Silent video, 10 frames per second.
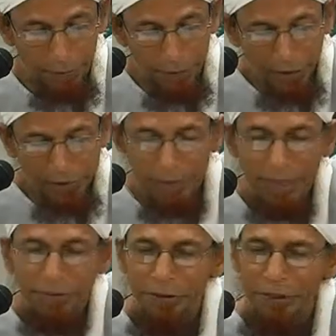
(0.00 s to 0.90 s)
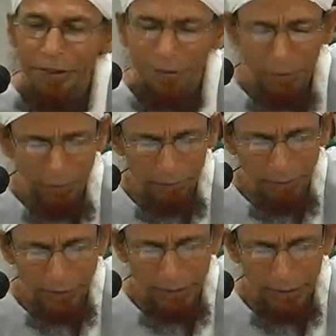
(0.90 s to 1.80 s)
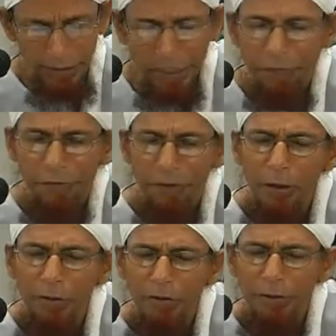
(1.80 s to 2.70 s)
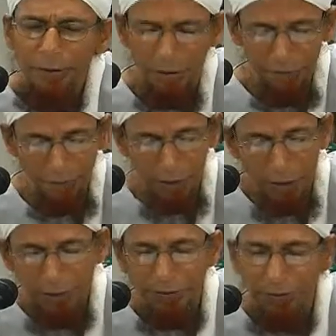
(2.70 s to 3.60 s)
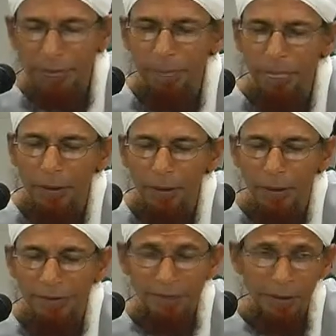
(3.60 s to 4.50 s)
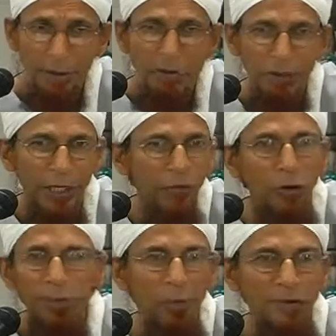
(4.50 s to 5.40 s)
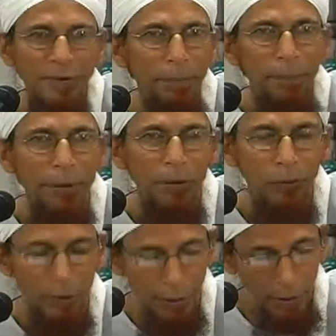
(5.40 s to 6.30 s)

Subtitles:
Thus, a deed involving difficulty, it's not a general principle, you know.